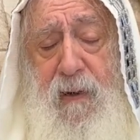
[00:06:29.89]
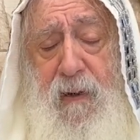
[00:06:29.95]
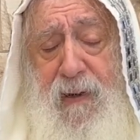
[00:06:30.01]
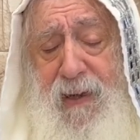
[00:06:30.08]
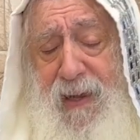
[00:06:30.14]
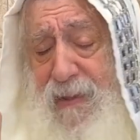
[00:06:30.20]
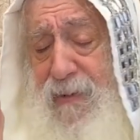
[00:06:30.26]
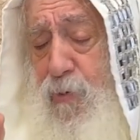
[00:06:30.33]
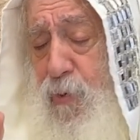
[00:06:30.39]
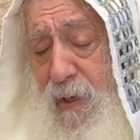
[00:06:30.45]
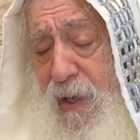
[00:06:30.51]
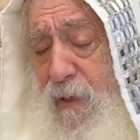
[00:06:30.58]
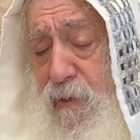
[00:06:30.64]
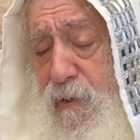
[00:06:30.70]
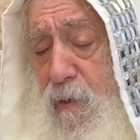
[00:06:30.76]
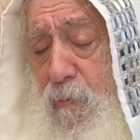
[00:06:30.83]
He had to
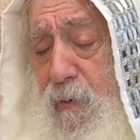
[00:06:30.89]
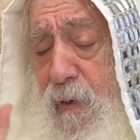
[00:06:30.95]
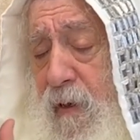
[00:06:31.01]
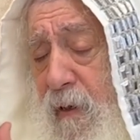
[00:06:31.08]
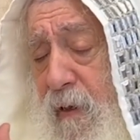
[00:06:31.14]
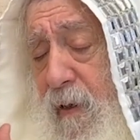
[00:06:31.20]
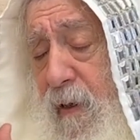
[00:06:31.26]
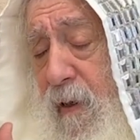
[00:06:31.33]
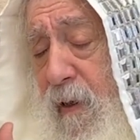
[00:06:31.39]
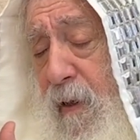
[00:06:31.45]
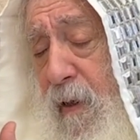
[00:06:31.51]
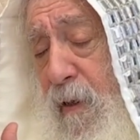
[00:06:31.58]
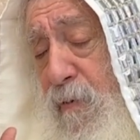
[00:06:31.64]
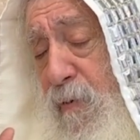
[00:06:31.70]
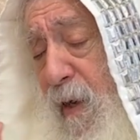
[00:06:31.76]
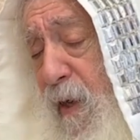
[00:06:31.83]
land somewhere.
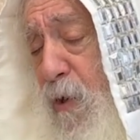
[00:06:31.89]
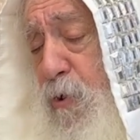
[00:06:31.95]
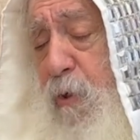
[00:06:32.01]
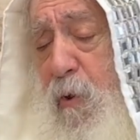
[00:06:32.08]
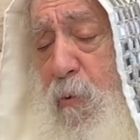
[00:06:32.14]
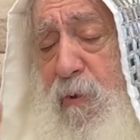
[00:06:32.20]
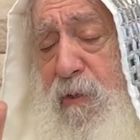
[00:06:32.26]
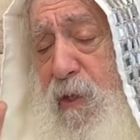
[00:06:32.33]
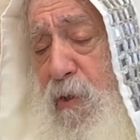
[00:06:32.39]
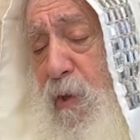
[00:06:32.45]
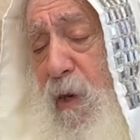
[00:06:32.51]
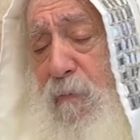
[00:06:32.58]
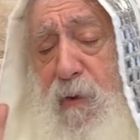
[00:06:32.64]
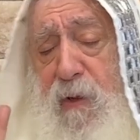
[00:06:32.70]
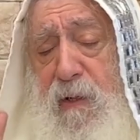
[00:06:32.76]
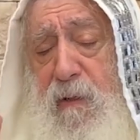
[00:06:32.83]
So HaKadosh Baruch Hu wanted to
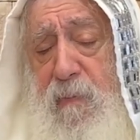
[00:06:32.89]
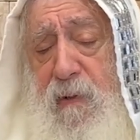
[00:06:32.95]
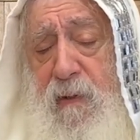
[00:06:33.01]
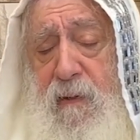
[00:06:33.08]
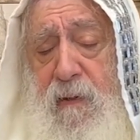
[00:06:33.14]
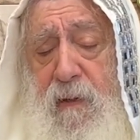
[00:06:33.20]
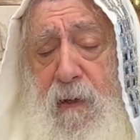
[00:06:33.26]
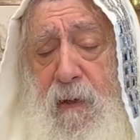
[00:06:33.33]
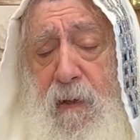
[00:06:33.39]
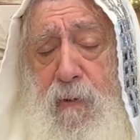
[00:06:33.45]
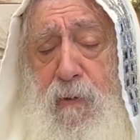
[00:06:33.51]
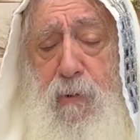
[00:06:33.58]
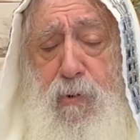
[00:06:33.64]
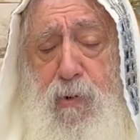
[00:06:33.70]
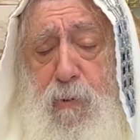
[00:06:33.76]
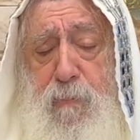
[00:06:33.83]
avoid me,
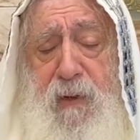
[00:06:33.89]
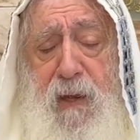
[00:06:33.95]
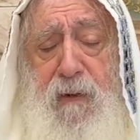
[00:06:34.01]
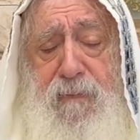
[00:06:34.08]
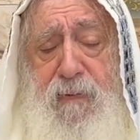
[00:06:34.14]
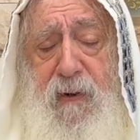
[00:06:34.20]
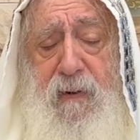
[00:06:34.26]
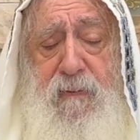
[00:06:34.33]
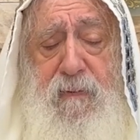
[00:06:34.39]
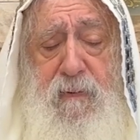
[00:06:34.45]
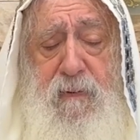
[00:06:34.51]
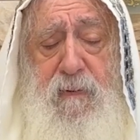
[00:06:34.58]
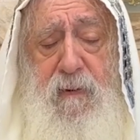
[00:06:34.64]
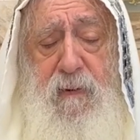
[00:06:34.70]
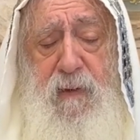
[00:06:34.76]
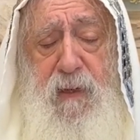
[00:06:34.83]
not to be afraid.
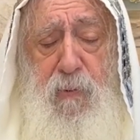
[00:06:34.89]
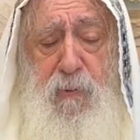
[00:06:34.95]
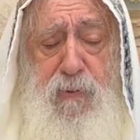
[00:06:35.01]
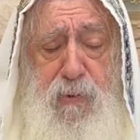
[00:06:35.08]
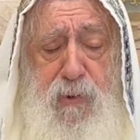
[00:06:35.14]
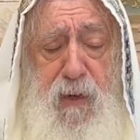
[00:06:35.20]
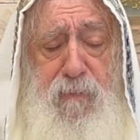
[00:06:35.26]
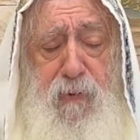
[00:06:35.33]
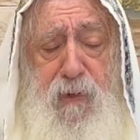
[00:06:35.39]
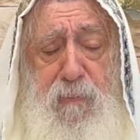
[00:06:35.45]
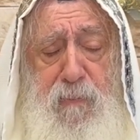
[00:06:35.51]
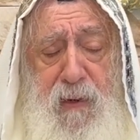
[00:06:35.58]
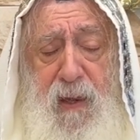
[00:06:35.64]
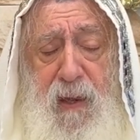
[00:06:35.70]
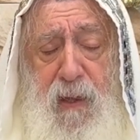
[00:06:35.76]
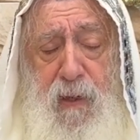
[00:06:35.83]
He wanted to avoid me.
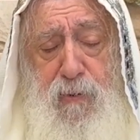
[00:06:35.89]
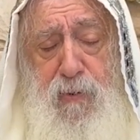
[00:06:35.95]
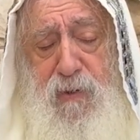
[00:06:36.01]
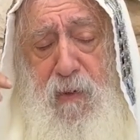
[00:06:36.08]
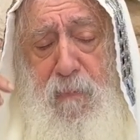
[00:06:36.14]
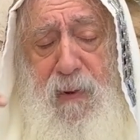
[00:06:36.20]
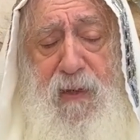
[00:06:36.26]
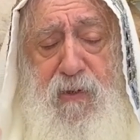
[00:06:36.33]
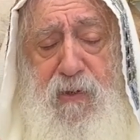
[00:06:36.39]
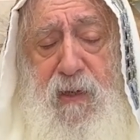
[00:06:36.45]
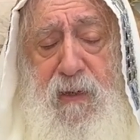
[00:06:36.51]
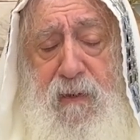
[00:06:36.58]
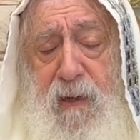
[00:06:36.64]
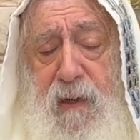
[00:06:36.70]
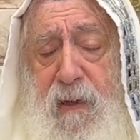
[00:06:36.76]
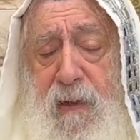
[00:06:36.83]
Just
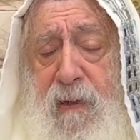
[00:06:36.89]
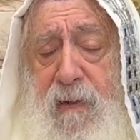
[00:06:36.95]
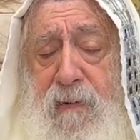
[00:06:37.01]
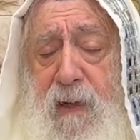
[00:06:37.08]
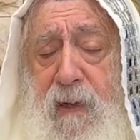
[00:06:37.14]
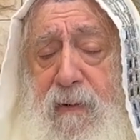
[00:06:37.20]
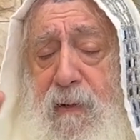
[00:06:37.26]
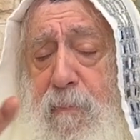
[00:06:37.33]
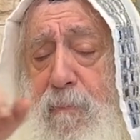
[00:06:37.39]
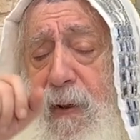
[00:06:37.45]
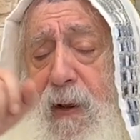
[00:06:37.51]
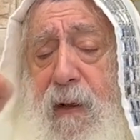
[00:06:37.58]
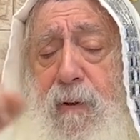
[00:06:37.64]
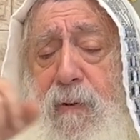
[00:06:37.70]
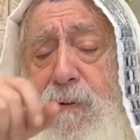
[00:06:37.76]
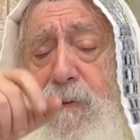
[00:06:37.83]
imagine that the
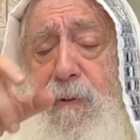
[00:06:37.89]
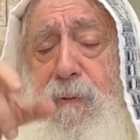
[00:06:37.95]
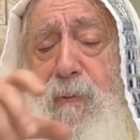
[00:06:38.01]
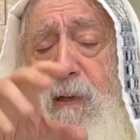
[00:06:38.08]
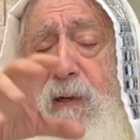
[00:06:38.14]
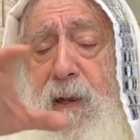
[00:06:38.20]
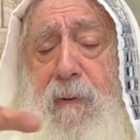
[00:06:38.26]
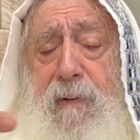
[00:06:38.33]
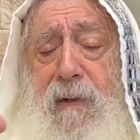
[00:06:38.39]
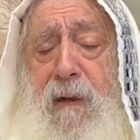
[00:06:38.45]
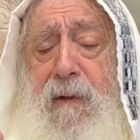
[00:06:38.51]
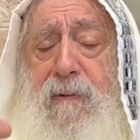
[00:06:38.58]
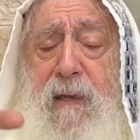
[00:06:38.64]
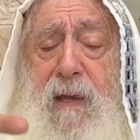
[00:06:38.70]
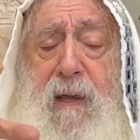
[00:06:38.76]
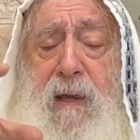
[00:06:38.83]
pilot will
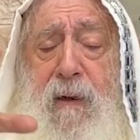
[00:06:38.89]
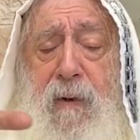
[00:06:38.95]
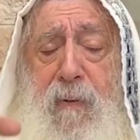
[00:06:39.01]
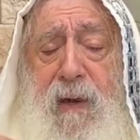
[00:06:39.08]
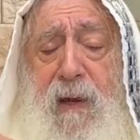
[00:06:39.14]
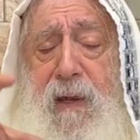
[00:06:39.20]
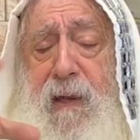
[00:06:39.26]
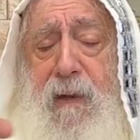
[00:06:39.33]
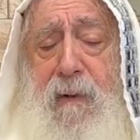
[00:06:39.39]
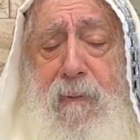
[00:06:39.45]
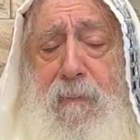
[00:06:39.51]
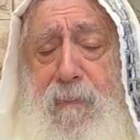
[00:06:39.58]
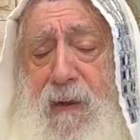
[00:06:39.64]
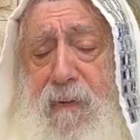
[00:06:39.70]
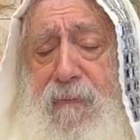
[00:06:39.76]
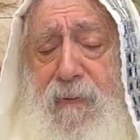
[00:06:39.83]
announce, well,
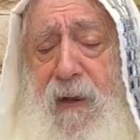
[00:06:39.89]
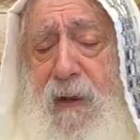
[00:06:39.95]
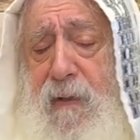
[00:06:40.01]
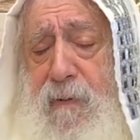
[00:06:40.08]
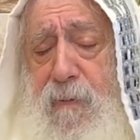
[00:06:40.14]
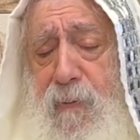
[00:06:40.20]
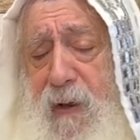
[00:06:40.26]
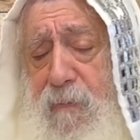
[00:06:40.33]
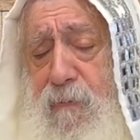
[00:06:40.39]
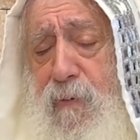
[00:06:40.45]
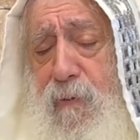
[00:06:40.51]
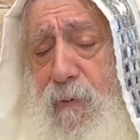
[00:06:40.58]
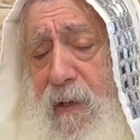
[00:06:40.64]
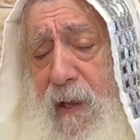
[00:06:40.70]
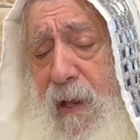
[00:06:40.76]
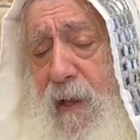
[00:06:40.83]
my friends, we have
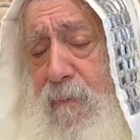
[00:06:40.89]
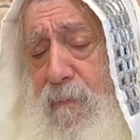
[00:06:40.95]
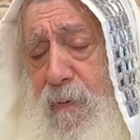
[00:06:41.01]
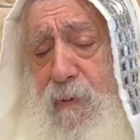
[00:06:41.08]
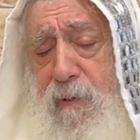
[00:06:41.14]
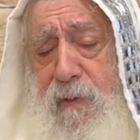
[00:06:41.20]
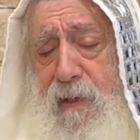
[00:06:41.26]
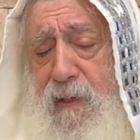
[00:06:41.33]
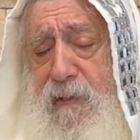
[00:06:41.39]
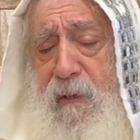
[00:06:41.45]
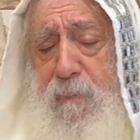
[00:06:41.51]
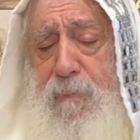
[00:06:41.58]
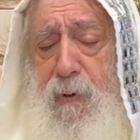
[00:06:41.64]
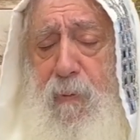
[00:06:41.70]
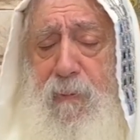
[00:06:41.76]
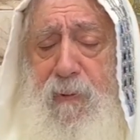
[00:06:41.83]
to land because there is a
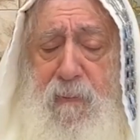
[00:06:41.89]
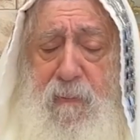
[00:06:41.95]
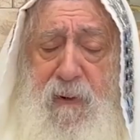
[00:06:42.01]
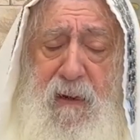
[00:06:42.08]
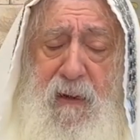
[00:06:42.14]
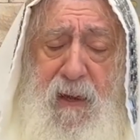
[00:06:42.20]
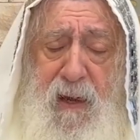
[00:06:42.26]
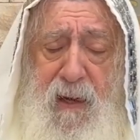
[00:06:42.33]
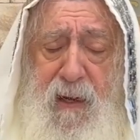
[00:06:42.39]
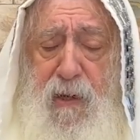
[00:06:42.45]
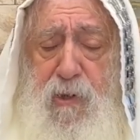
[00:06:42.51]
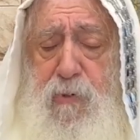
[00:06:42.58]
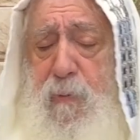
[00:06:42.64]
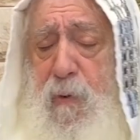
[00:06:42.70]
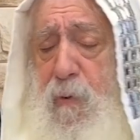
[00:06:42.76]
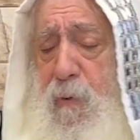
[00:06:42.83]
problem.
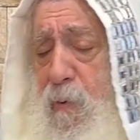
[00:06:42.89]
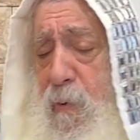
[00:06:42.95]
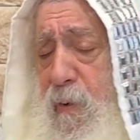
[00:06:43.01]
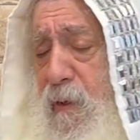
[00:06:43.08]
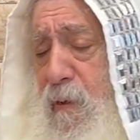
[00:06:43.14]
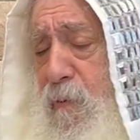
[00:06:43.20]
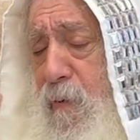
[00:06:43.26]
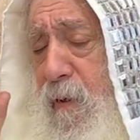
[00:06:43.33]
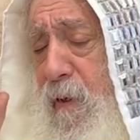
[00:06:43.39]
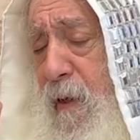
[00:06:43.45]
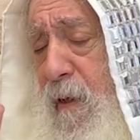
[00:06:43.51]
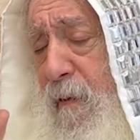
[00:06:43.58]
HaKadosh Baruch Hu will do it.